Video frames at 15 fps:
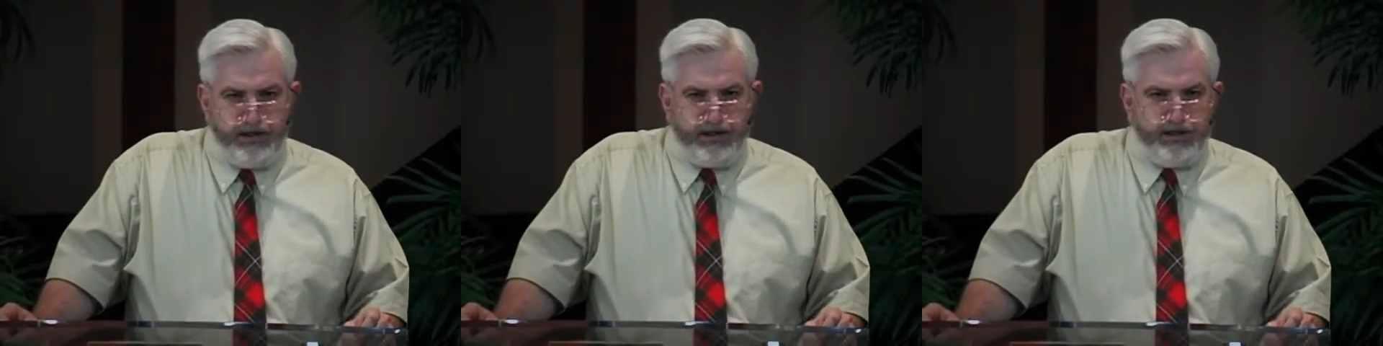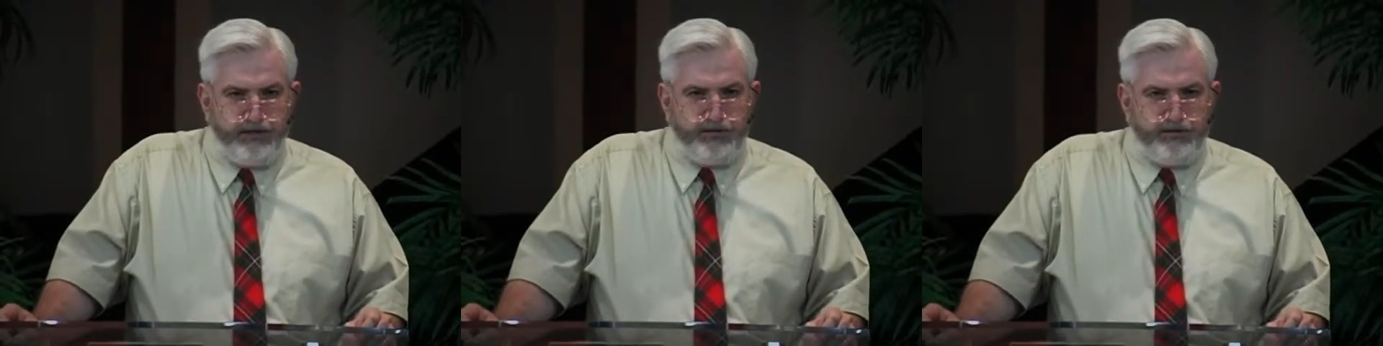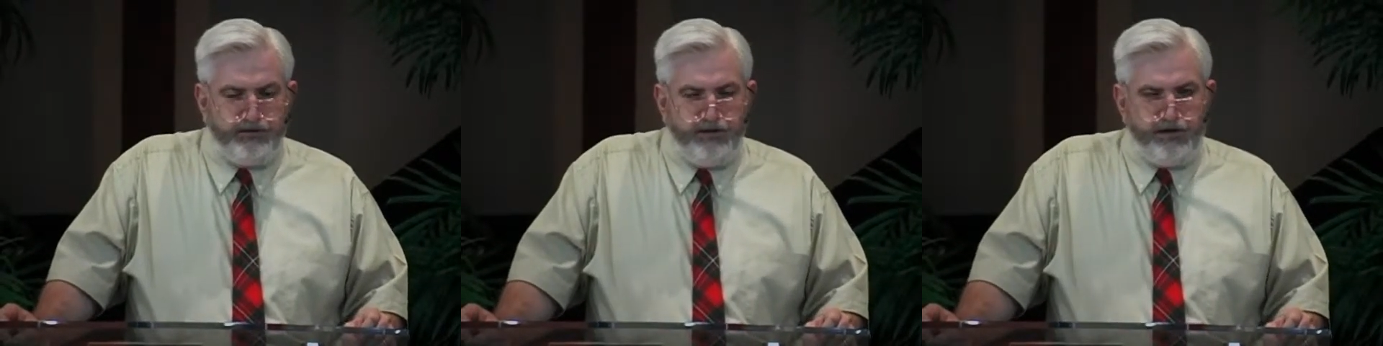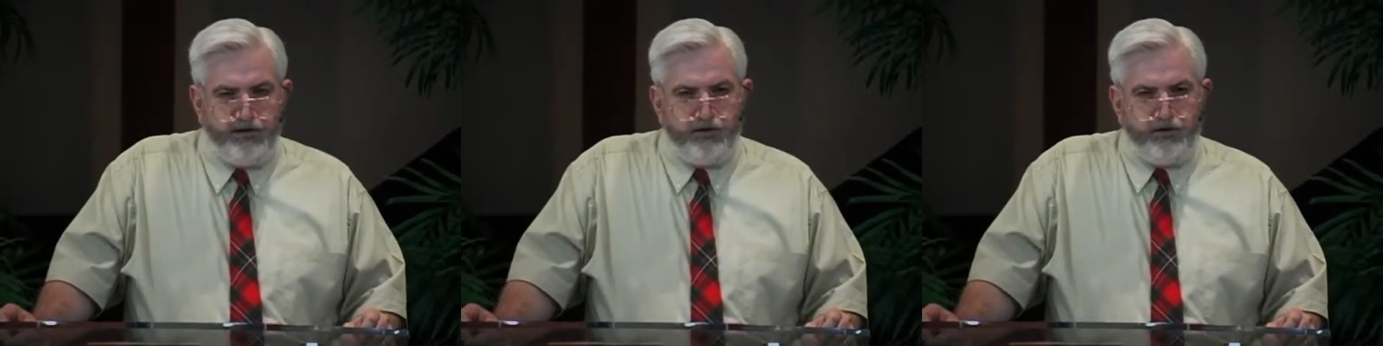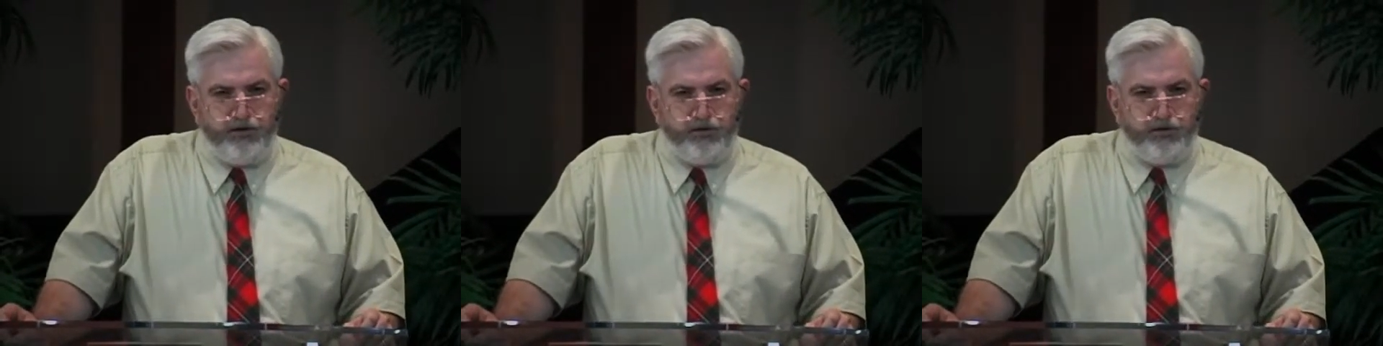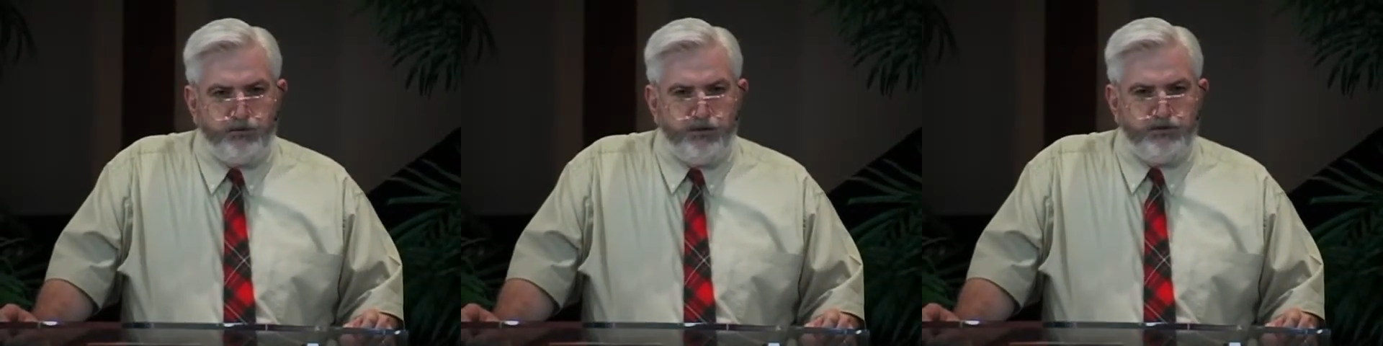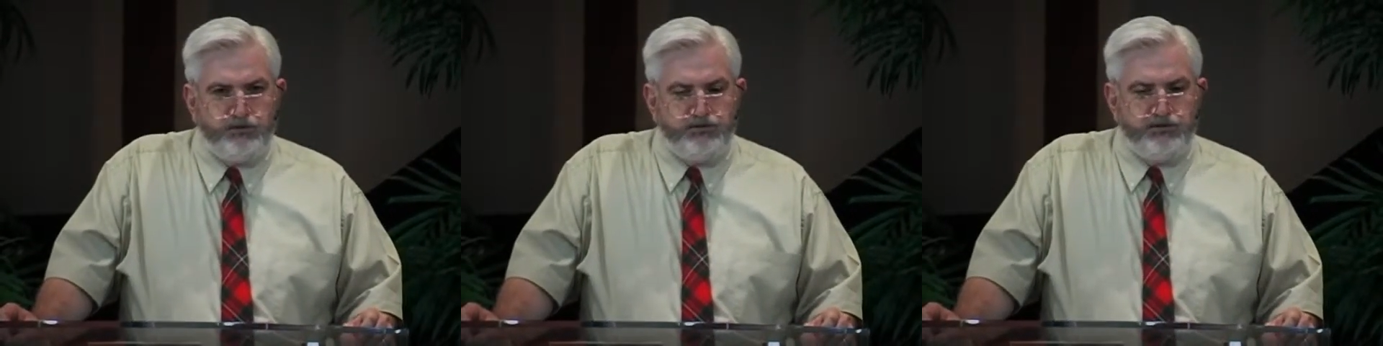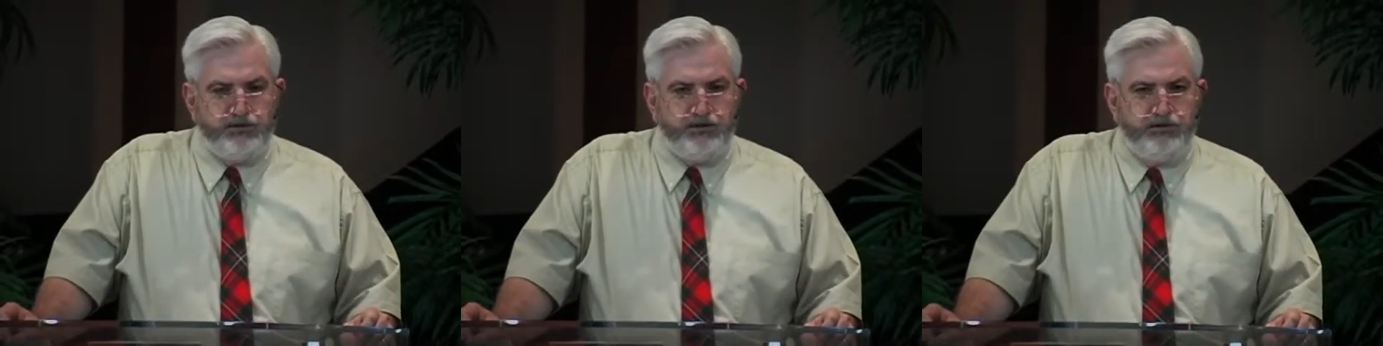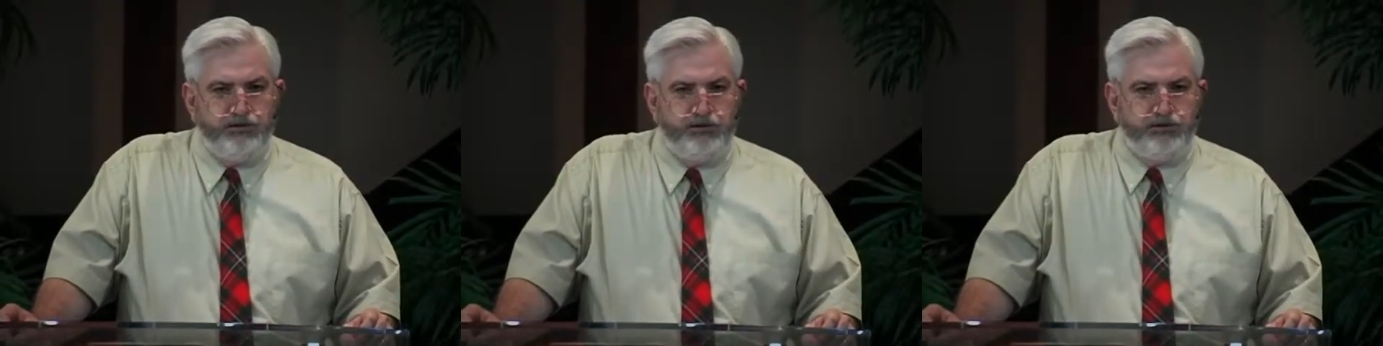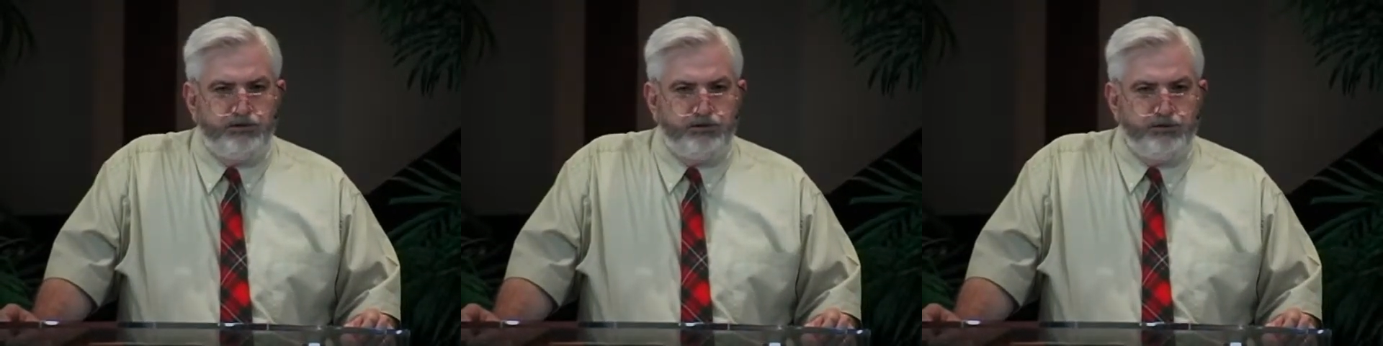and they are the ones that
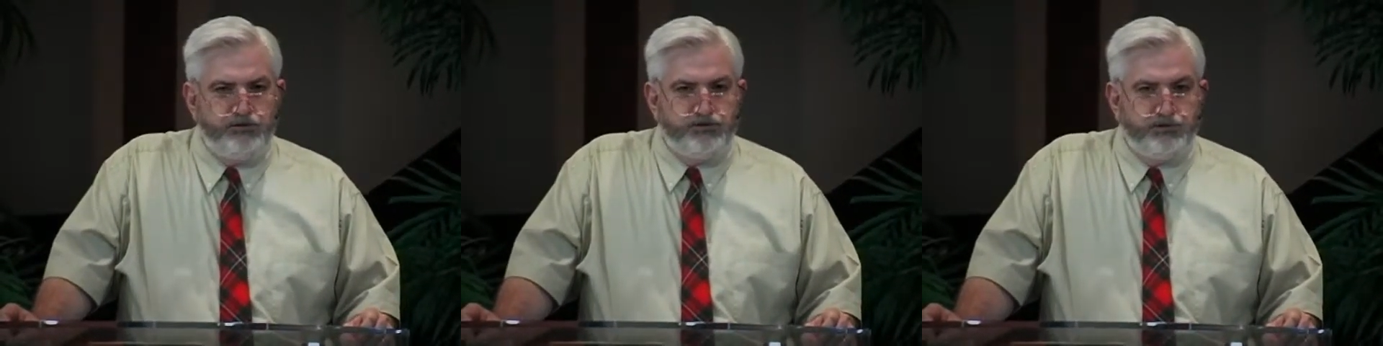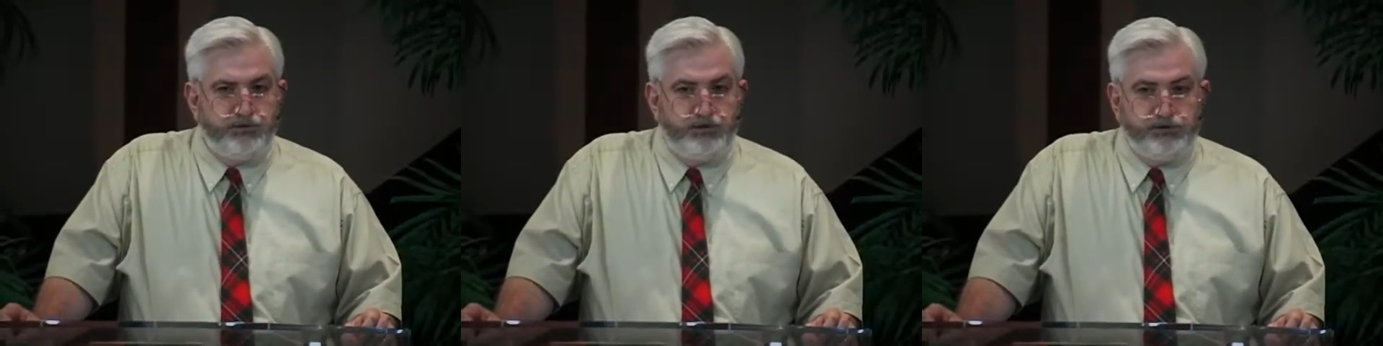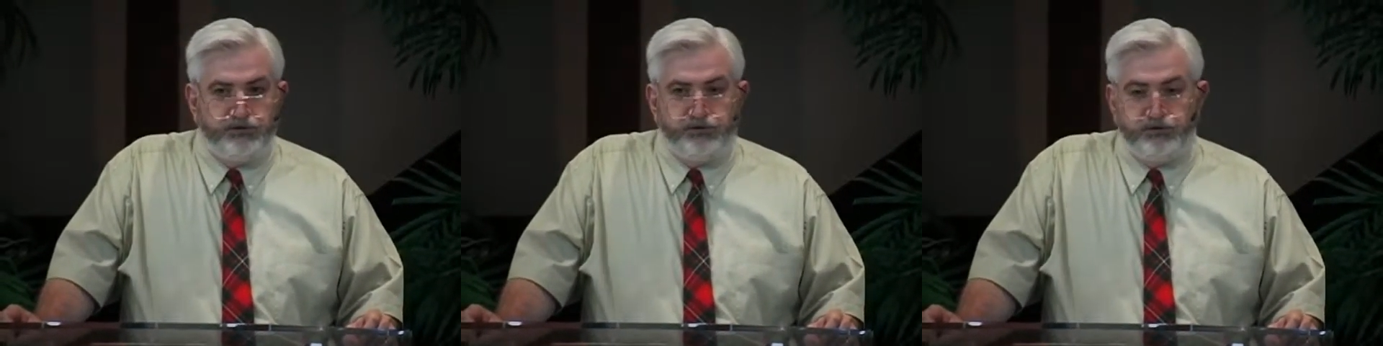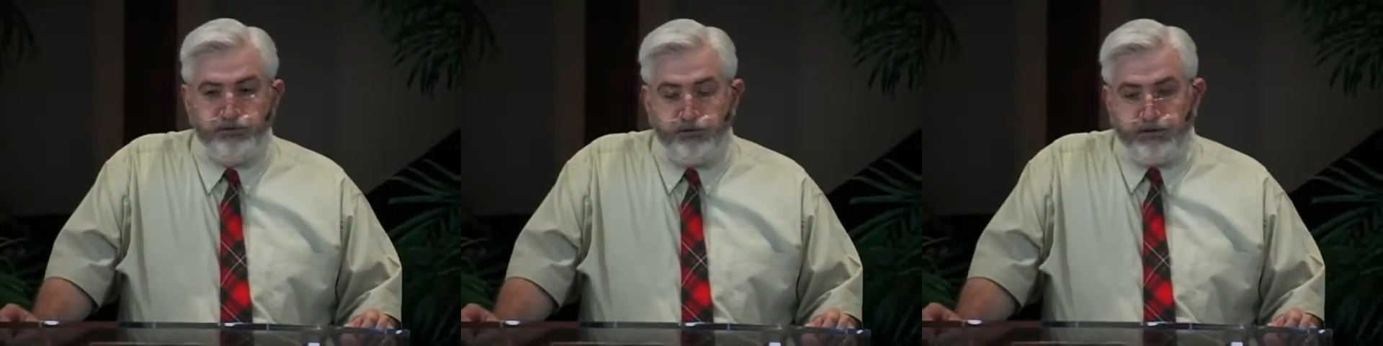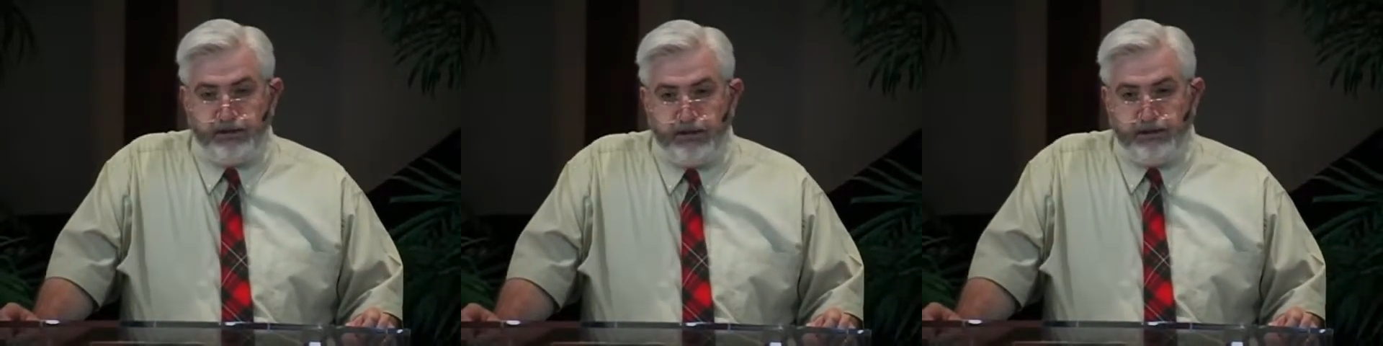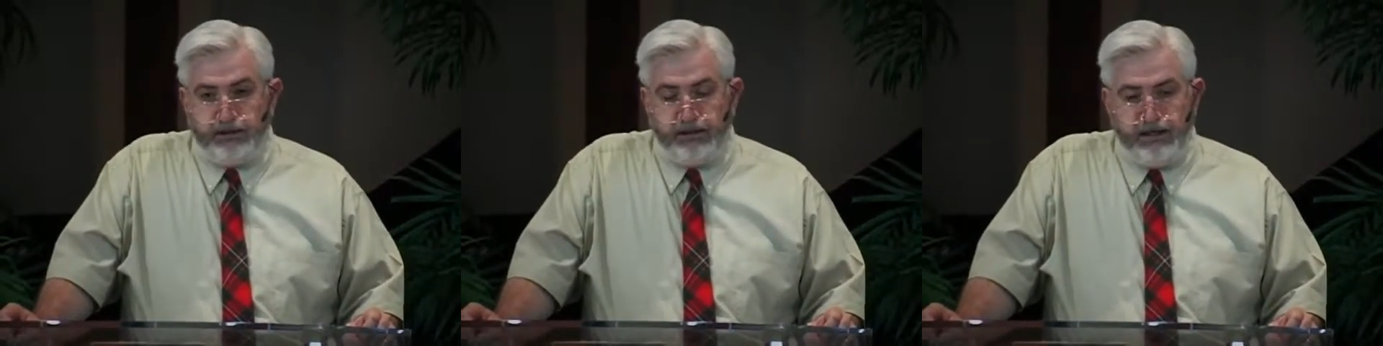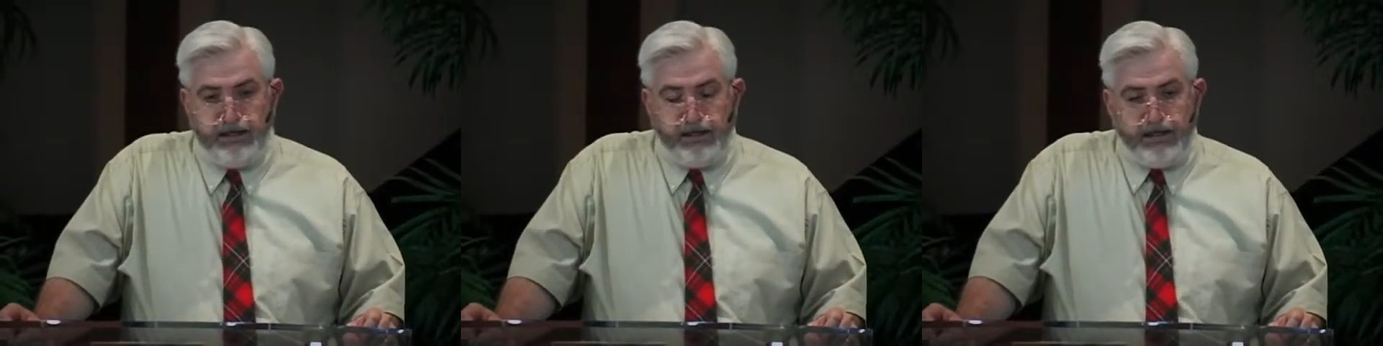the insurance commissioners look at.